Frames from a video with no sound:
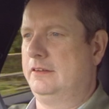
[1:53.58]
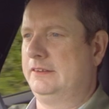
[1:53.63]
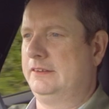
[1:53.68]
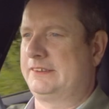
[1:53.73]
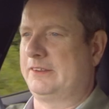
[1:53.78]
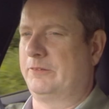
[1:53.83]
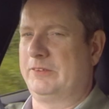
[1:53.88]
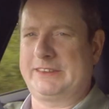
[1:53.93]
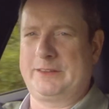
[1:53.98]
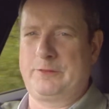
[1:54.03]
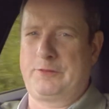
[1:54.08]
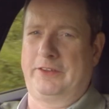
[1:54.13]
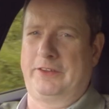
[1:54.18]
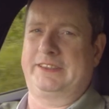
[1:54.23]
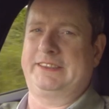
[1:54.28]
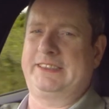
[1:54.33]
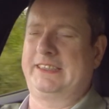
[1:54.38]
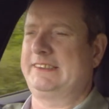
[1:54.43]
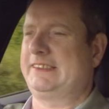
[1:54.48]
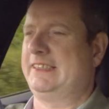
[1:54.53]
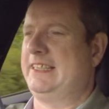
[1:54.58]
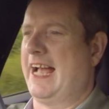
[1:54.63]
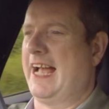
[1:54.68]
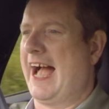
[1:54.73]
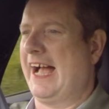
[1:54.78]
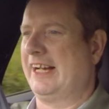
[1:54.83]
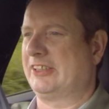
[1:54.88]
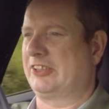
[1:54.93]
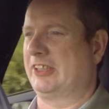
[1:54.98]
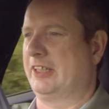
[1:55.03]
So what's the Focus ST
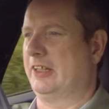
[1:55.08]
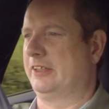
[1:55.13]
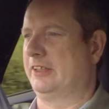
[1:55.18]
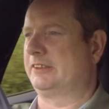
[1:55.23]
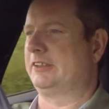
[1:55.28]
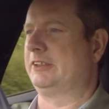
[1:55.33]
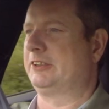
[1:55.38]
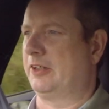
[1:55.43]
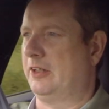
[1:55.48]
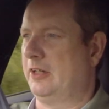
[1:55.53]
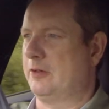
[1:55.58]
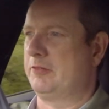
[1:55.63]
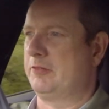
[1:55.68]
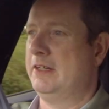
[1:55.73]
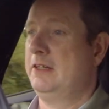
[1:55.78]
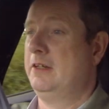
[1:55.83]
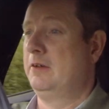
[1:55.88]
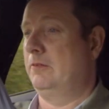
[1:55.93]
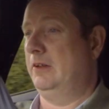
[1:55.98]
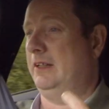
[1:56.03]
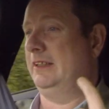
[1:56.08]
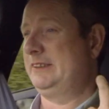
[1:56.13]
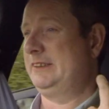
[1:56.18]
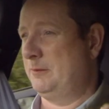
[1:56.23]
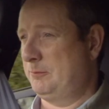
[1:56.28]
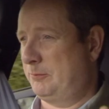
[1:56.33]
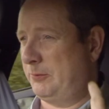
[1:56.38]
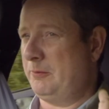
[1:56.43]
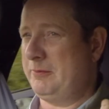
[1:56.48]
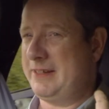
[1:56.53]
actually like to drive? Well, as you
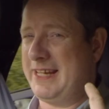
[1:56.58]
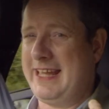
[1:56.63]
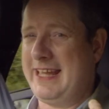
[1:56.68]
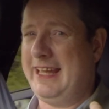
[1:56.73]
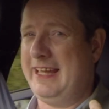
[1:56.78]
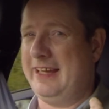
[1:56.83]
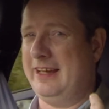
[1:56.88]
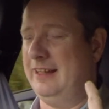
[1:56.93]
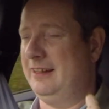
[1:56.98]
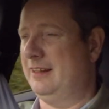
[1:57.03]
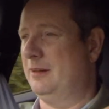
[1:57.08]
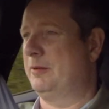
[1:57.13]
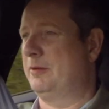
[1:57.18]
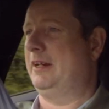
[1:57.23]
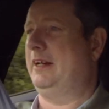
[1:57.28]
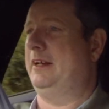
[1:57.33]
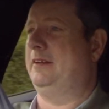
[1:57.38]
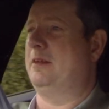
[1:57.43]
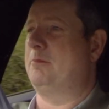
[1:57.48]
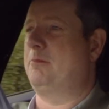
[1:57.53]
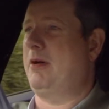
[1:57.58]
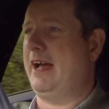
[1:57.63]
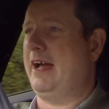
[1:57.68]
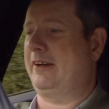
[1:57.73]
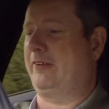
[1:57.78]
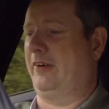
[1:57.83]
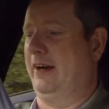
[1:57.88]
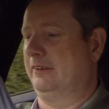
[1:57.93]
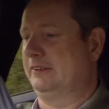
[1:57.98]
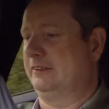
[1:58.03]
can probably hear a little bit in the
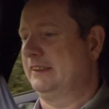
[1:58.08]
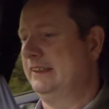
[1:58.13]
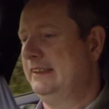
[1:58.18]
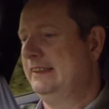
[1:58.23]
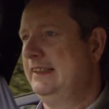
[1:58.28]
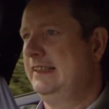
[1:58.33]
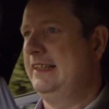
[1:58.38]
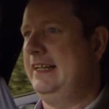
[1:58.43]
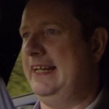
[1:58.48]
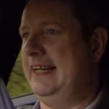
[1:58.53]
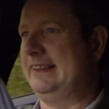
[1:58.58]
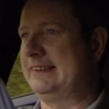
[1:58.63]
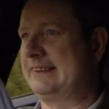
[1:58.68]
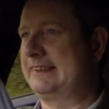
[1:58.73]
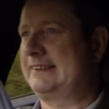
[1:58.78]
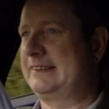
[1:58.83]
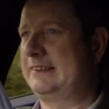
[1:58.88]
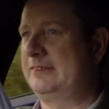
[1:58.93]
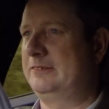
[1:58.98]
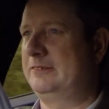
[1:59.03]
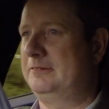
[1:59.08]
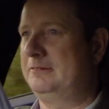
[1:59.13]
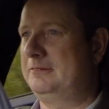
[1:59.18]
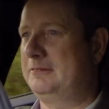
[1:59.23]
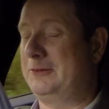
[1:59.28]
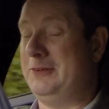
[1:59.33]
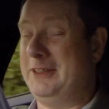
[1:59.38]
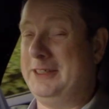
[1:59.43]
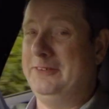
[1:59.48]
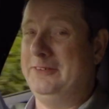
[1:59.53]
background, it's
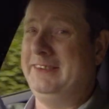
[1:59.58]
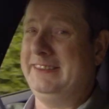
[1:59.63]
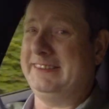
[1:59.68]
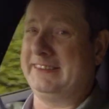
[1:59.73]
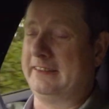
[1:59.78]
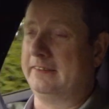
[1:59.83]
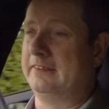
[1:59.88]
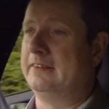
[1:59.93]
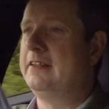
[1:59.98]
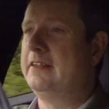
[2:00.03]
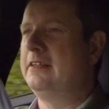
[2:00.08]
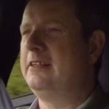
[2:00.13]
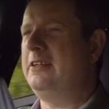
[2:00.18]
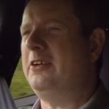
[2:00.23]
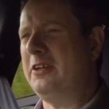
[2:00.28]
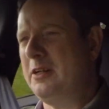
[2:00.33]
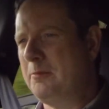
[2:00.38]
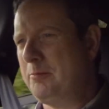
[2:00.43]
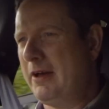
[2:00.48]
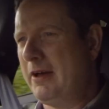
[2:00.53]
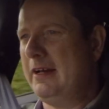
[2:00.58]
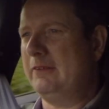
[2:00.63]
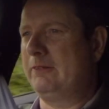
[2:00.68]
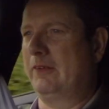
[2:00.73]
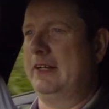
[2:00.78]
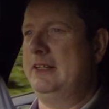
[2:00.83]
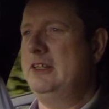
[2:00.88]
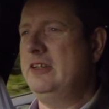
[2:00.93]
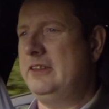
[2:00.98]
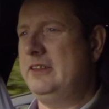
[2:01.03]
quite noisy. Not in a bad
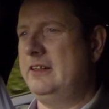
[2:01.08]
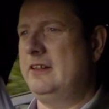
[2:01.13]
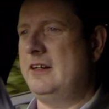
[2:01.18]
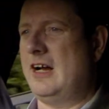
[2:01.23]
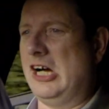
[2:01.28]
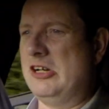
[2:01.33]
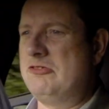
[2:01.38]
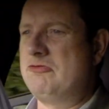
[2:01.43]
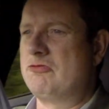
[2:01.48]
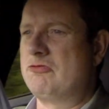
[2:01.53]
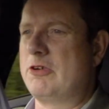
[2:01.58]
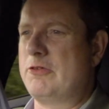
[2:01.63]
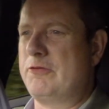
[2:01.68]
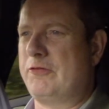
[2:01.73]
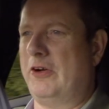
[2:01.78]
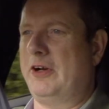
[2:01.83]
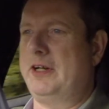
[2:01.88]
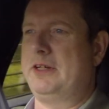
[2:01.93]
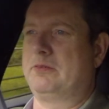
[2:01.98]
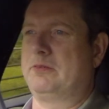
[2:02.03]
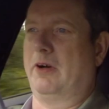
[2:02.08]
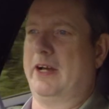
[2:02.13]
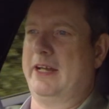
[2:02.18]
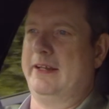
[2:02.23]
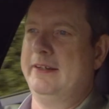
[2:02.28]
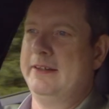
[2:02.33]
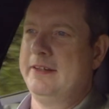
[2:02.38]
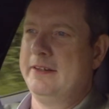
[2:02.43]
way, not in an unrefined way.